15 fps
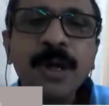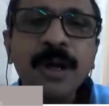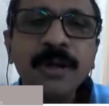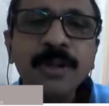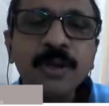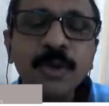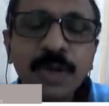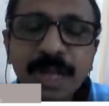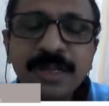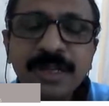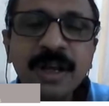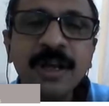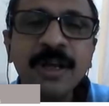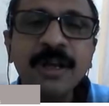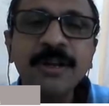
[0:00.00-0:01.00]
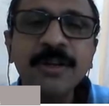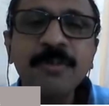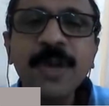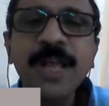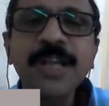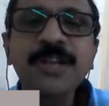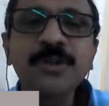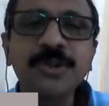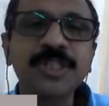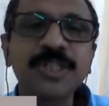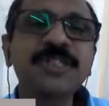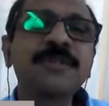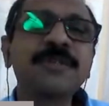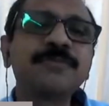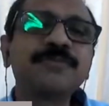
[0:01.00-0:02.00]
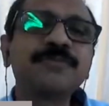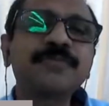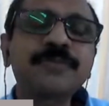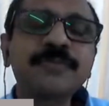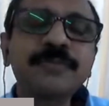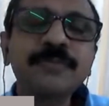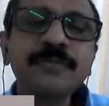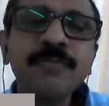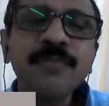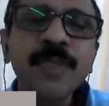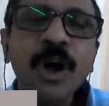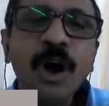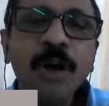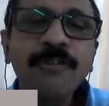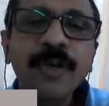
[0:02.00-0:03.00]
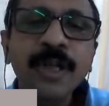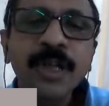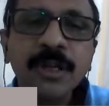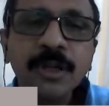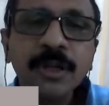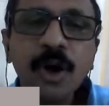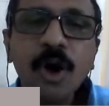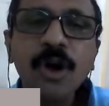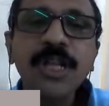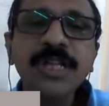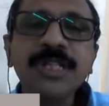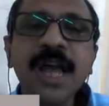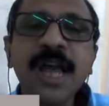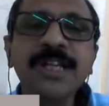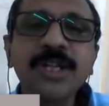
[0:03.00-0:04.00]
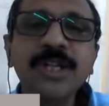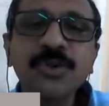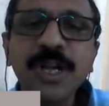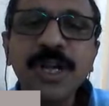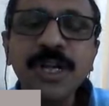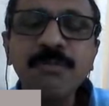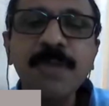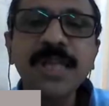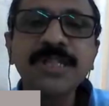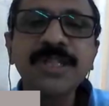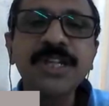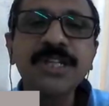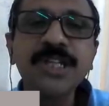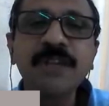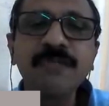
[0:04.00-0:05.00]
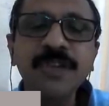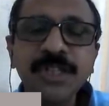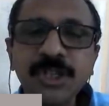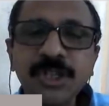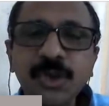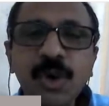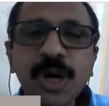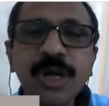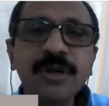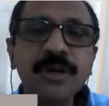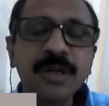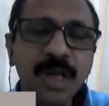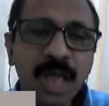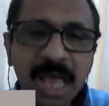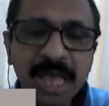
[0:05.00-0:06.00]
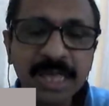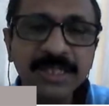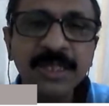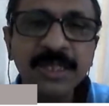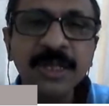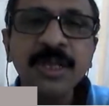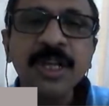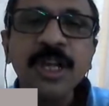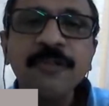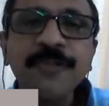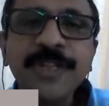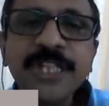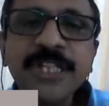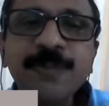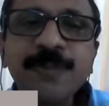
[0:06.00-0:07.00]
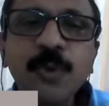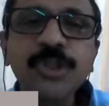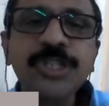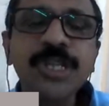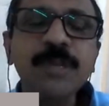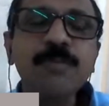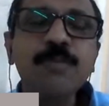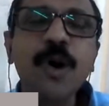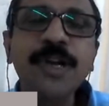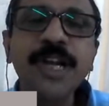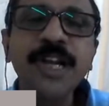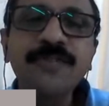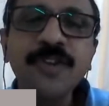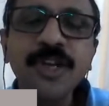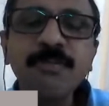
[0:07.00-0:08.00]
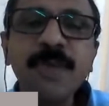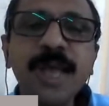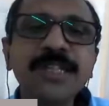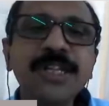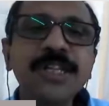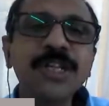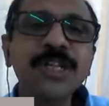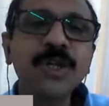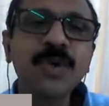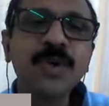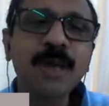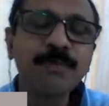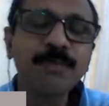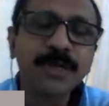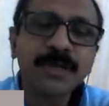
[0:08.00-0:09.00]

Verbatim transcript: you can reply to this of knowledge, attitude, and imagination which a student has, which is most important for imagination to happen.